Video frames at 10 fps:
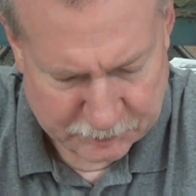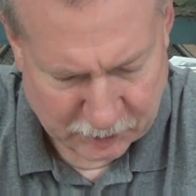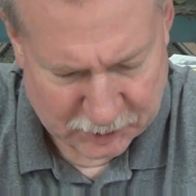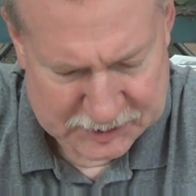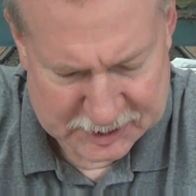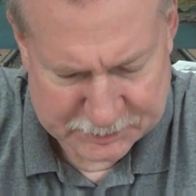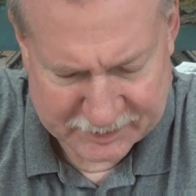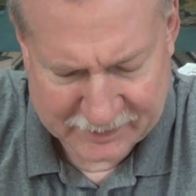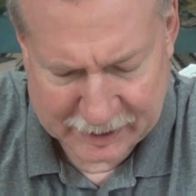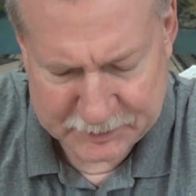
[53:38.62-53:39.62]
Paul says, But
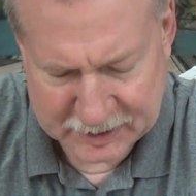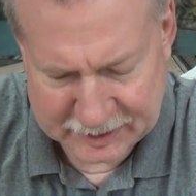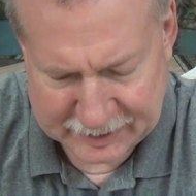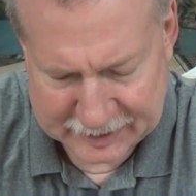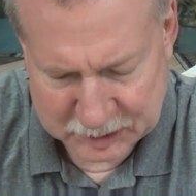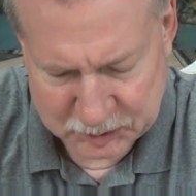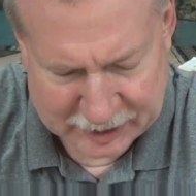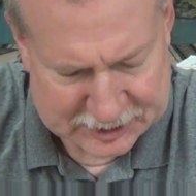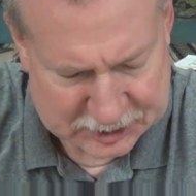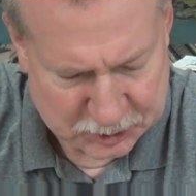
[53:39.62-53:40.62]
if I am delayed, I
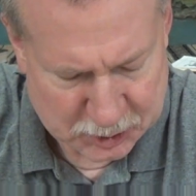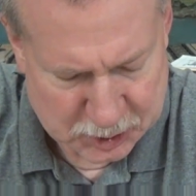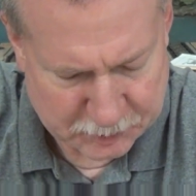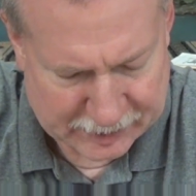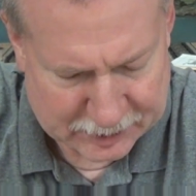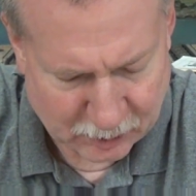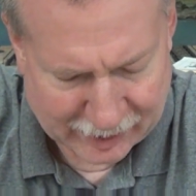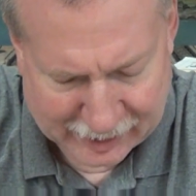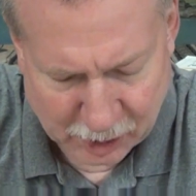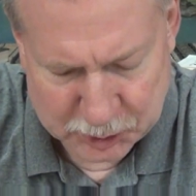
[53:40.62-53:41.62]
write to you that you may know
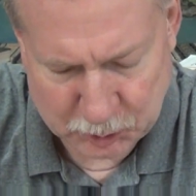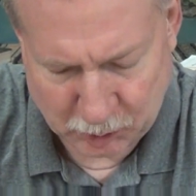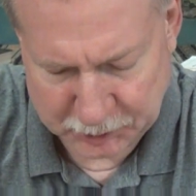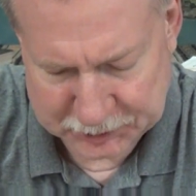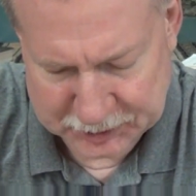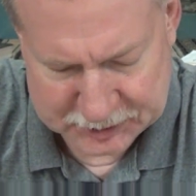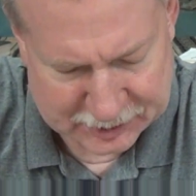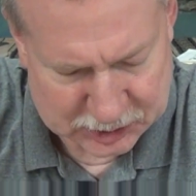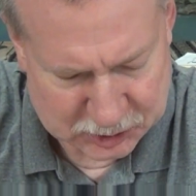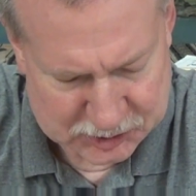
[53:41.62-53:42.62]
how you ought to
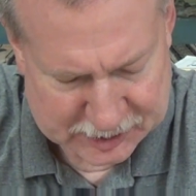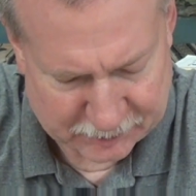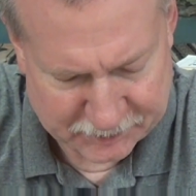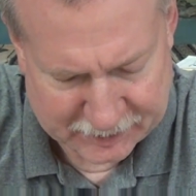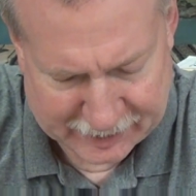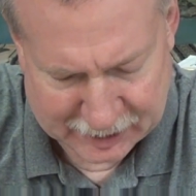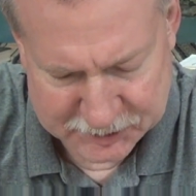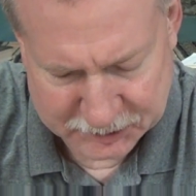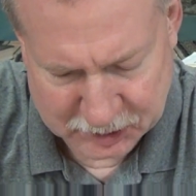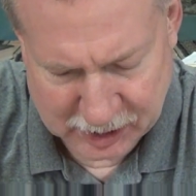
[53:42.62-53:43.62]
conduct yourself in the
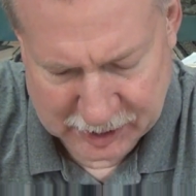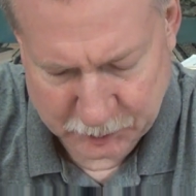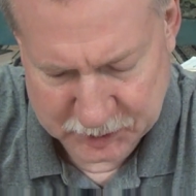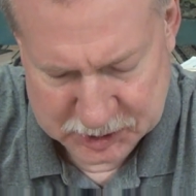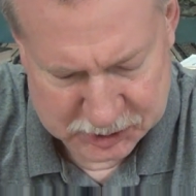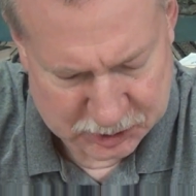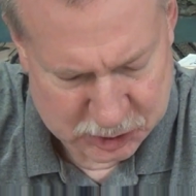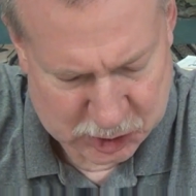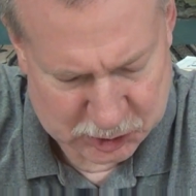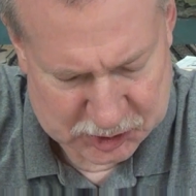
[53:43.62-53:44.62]
house of God, which is the
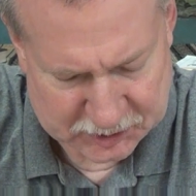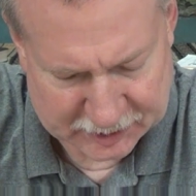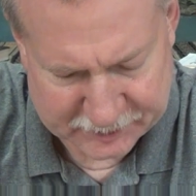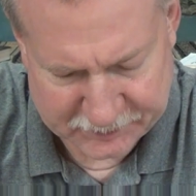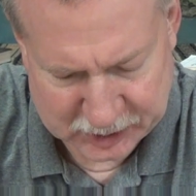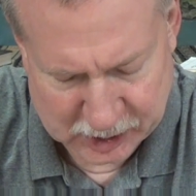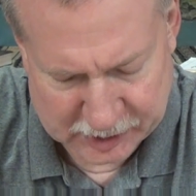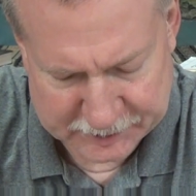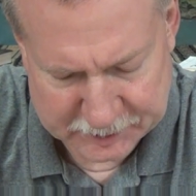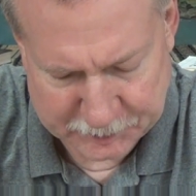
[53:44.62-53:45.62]
church of the living
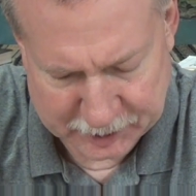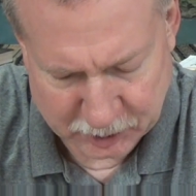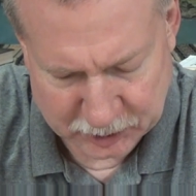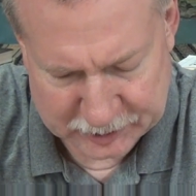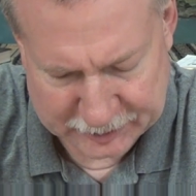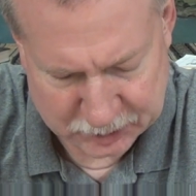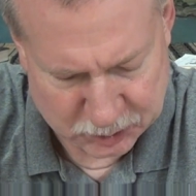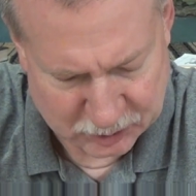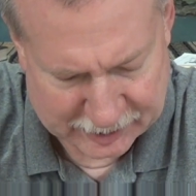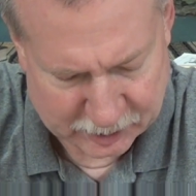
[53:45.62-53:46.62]
God, the pillar and
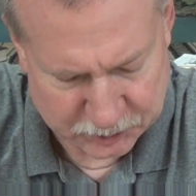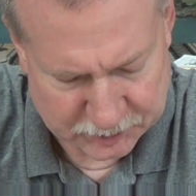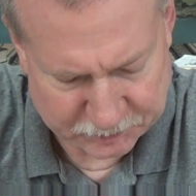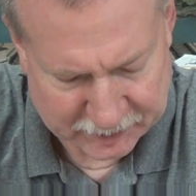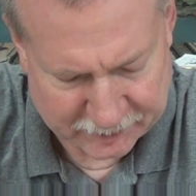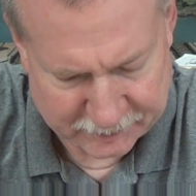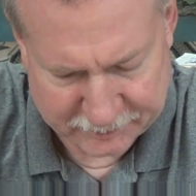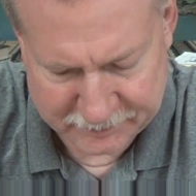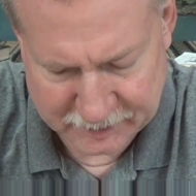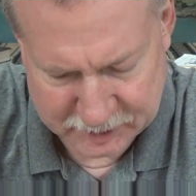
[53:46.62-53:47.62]
ground
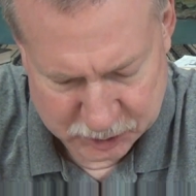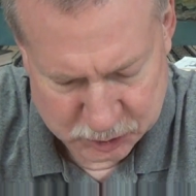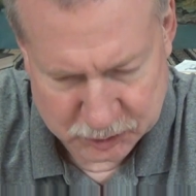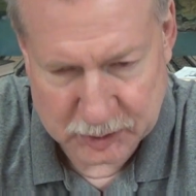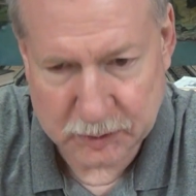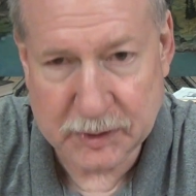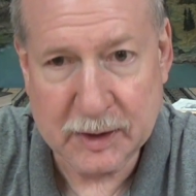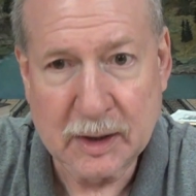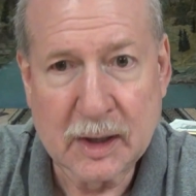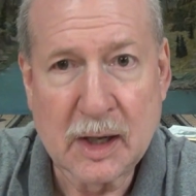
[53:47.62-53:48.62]
of the
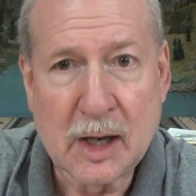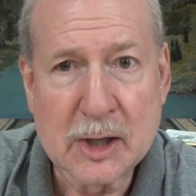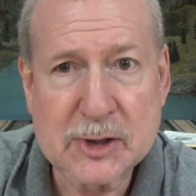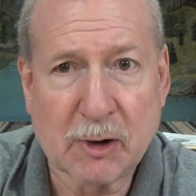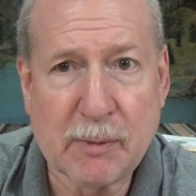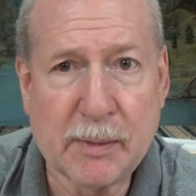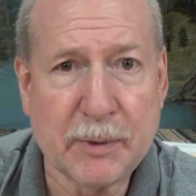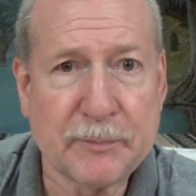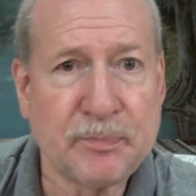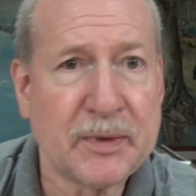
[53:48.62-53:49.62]
truth. So
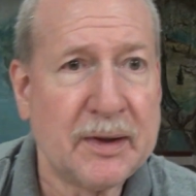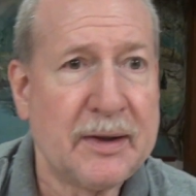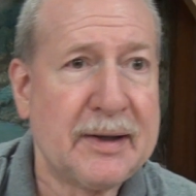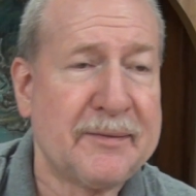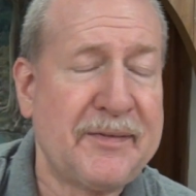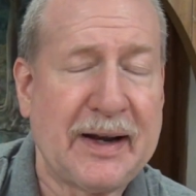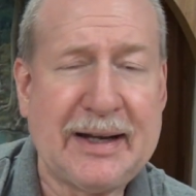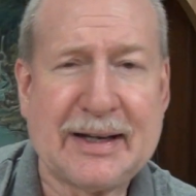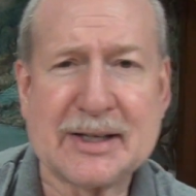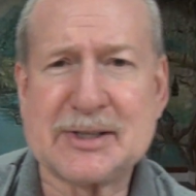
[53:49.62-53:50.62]
remember,
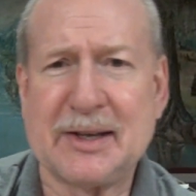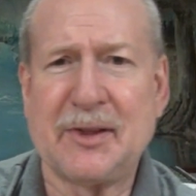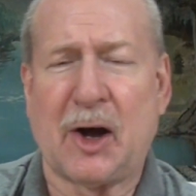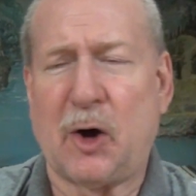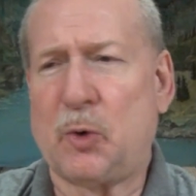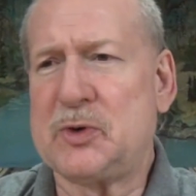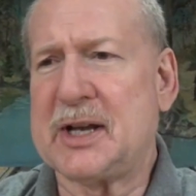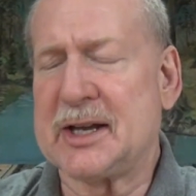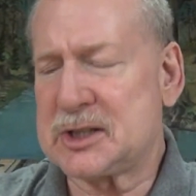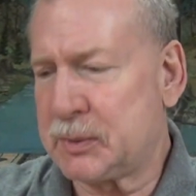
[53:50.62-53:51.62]
Leviticus in the Old
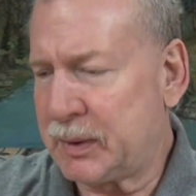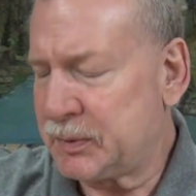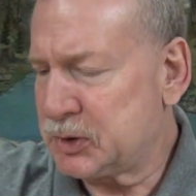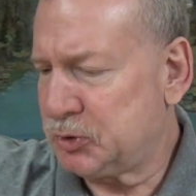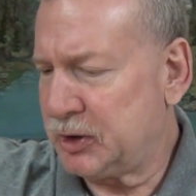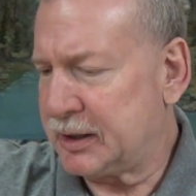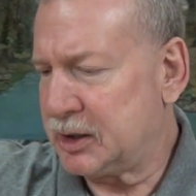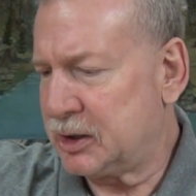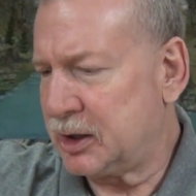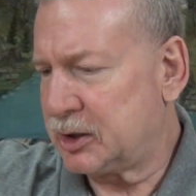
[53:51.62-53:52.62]
Testament was
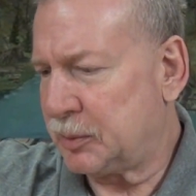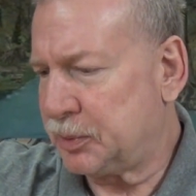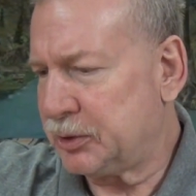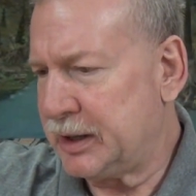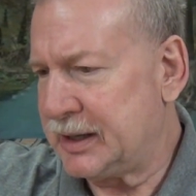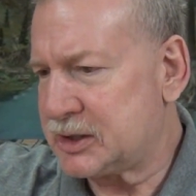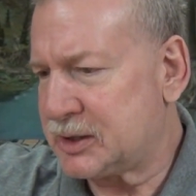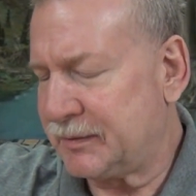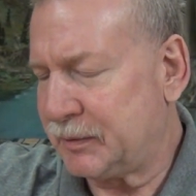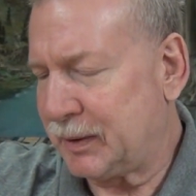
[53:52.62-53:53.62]
written to
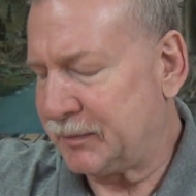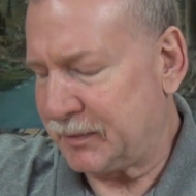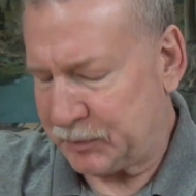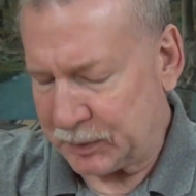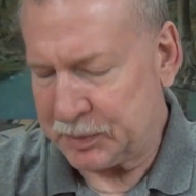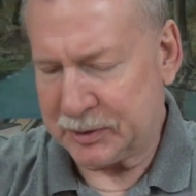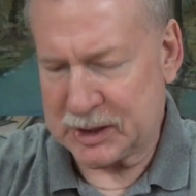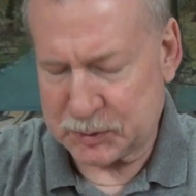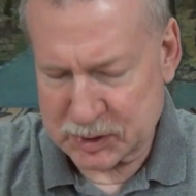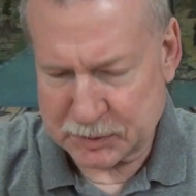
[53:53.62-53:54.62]
priests, of, what
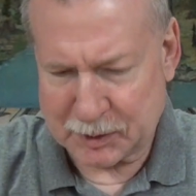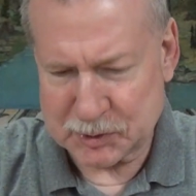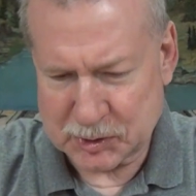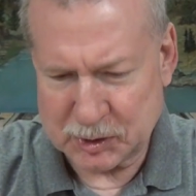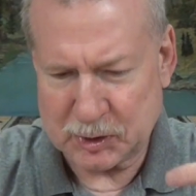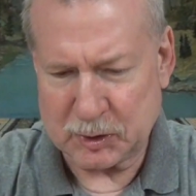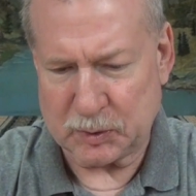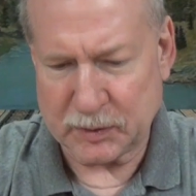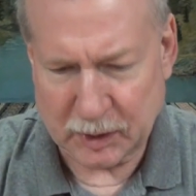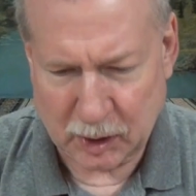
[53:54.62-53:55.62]
priests were supposed to
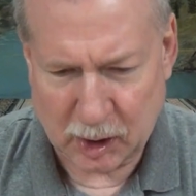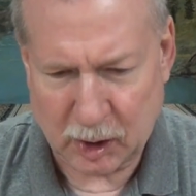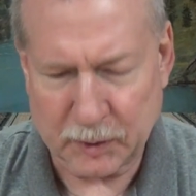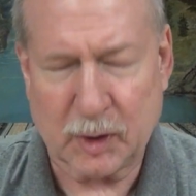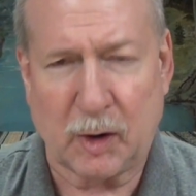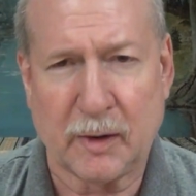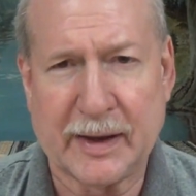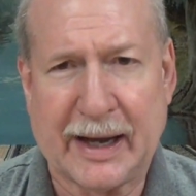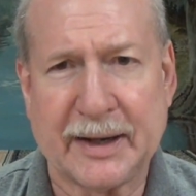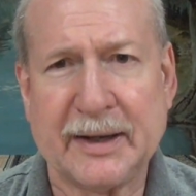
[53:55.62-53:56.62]
do and the law and all
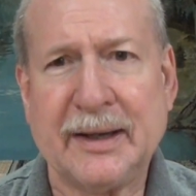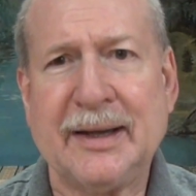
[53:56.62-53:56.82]
that.